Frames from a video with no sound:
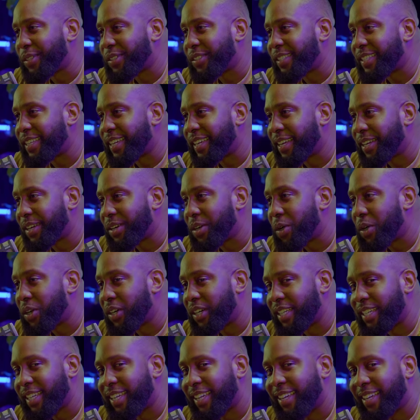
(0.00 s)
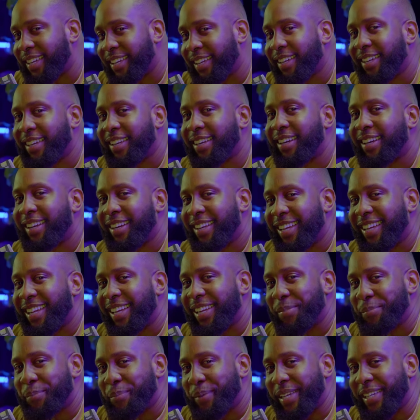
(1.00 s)
to take a corner kick
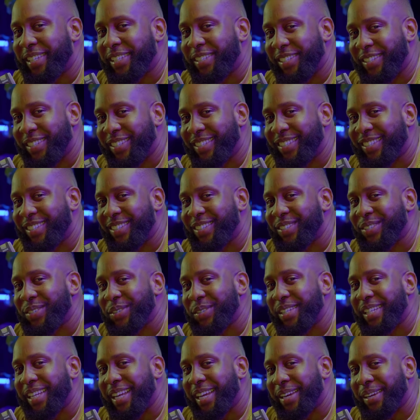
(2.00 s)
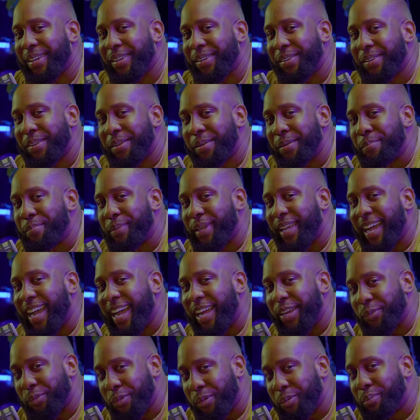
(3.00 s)
in pictures just so their
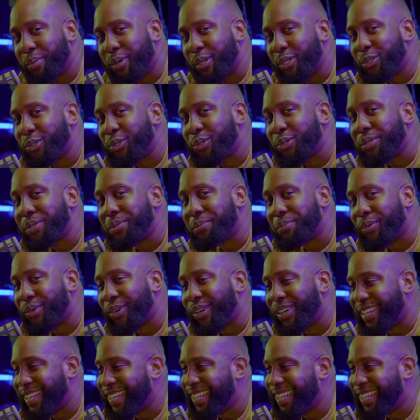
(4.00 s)
behind will protrude more.